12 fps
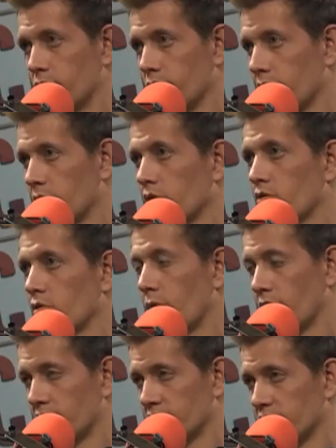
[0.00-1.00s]
the uh, local
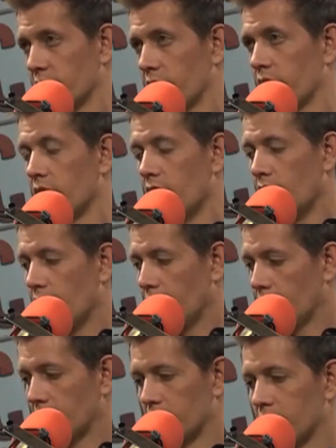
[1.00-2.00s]
markets there.
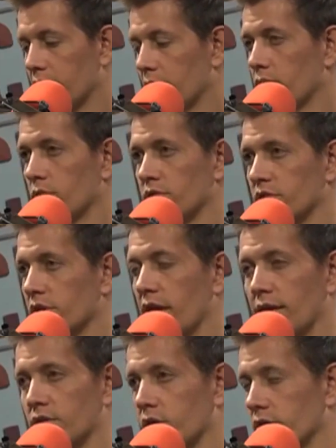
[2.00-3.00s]
And he was he
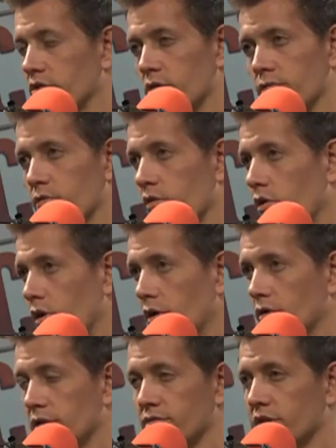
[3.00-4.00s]
had a dirt
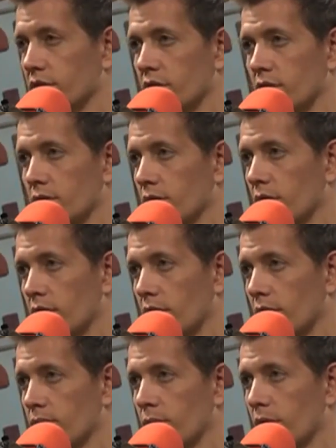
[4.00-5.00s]
floor, lived in a in
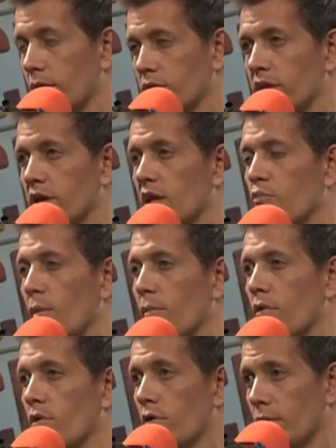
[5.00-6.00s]
a um, what they call a
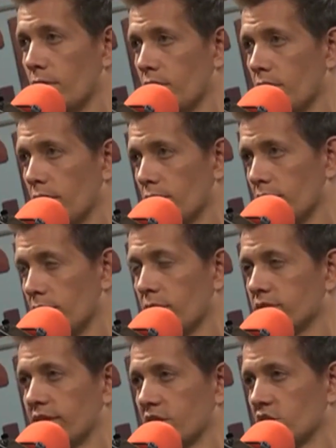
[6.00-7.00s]
pueblo joven in Lima.
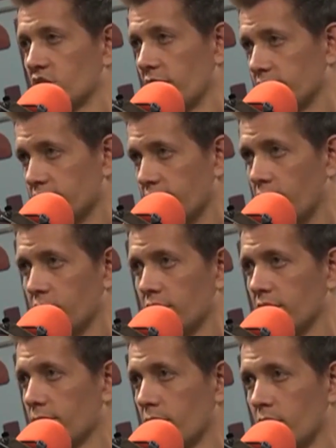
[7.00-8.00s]
It's like a shanty town in
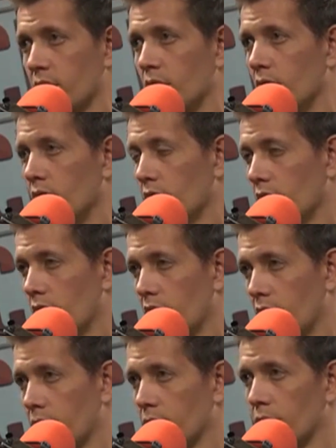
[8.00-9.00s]
Lima, mm-hmm.
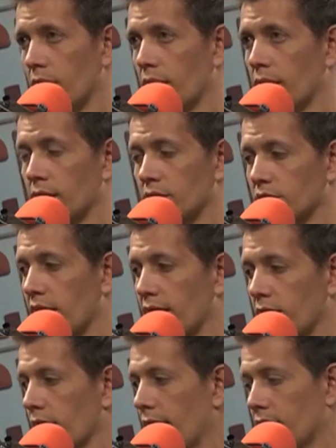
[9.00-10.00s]
um, and
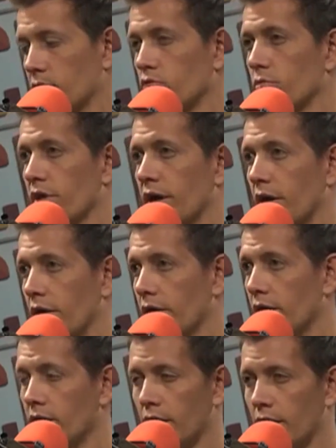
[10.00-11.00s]
had a had a loom there.
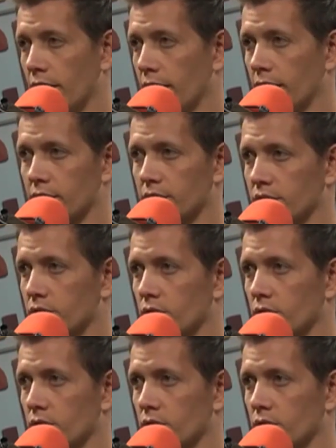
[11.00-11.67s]
And